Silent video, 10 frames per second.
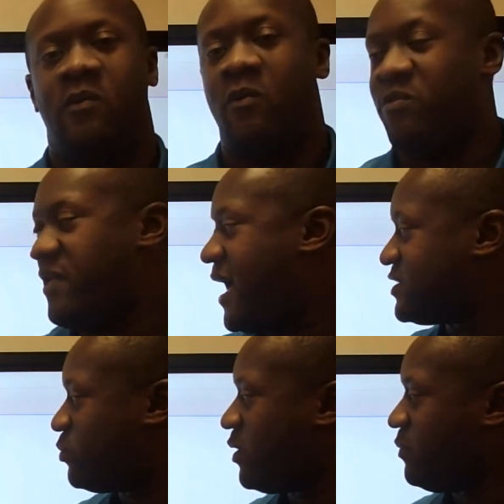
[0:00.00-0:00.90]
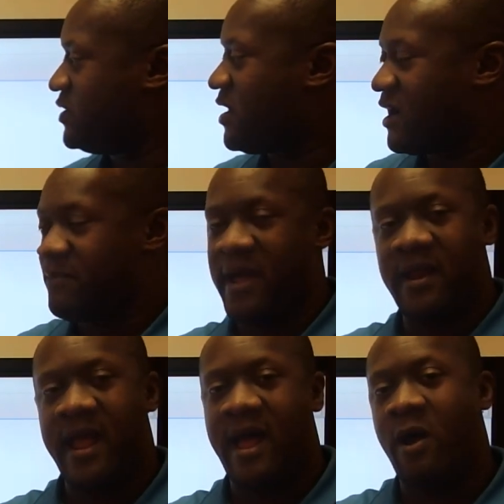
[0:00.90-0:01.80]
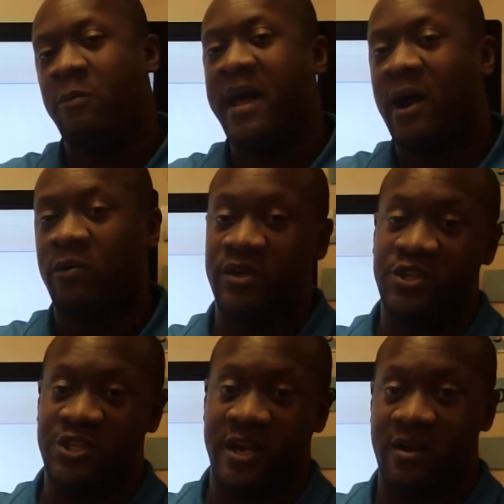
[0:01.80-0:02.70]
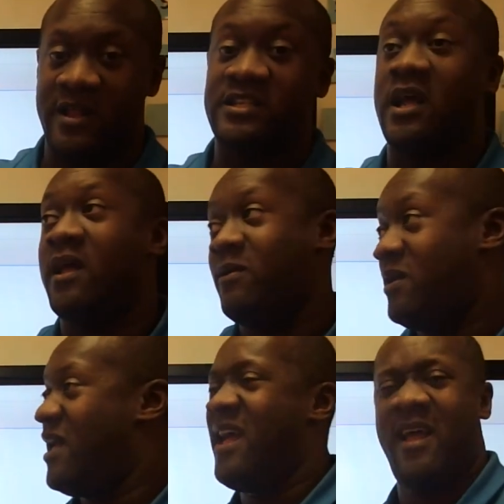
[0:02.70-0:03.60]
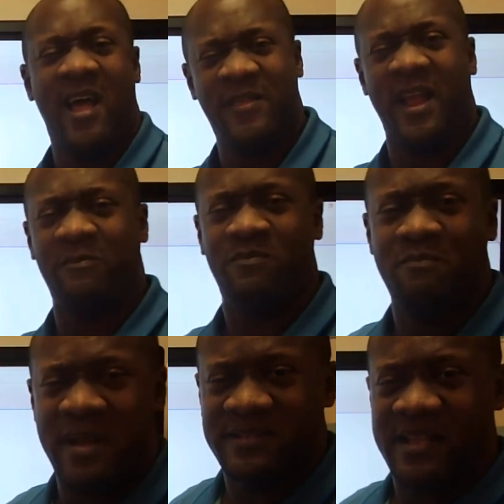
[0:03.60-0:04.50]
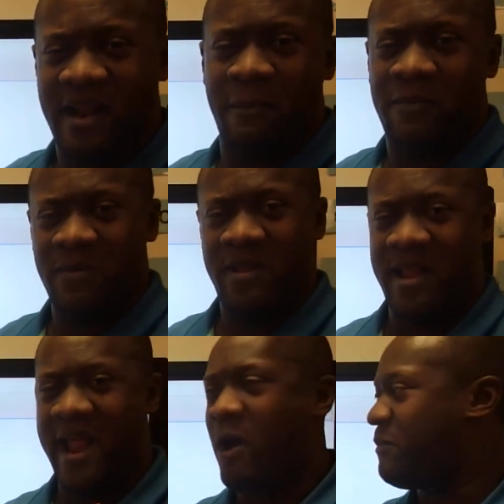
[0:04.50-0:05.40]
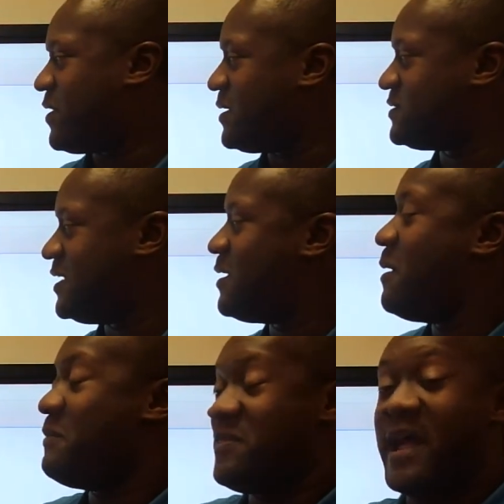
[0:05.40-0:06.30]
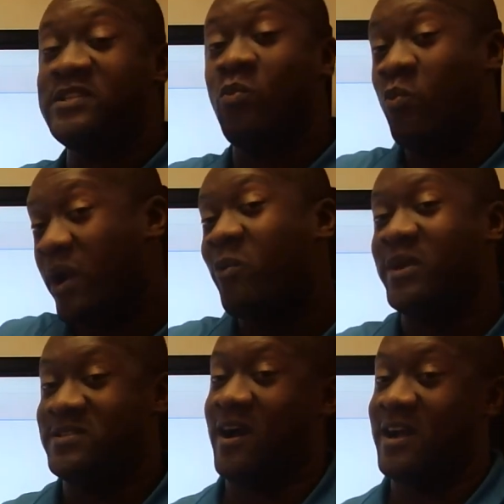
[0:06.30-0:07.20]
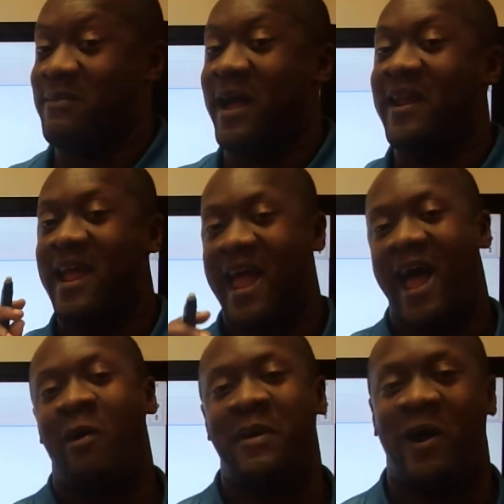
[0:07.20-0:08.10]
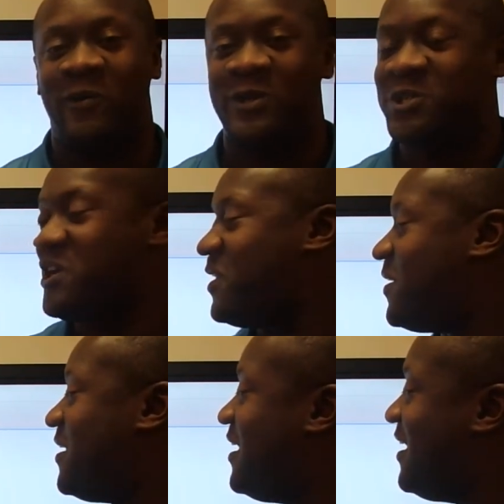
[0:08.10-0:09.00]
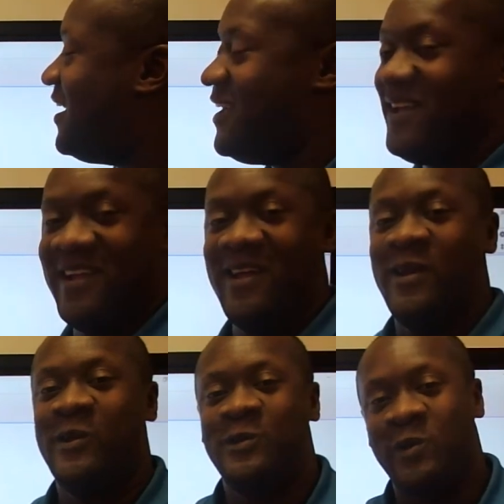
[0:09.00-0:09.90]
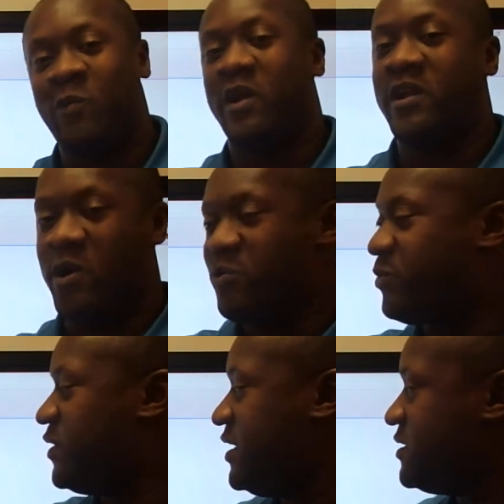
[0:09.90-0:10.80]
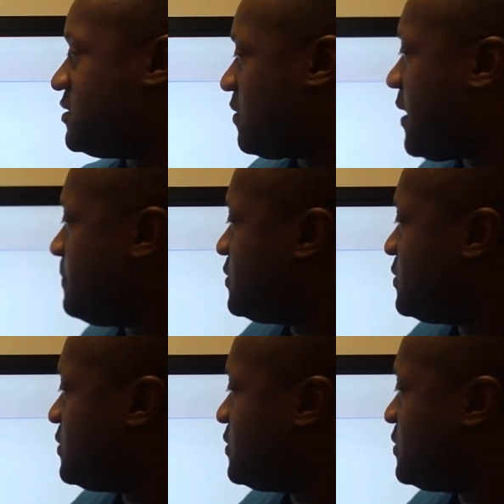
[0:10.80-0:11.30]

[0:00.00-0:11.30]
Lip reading: Well, that's where we talk about how power is shared. I think I messed that up in how I pronounced it, but that's where we talk about how power is shared. So we're going to go through these, all right?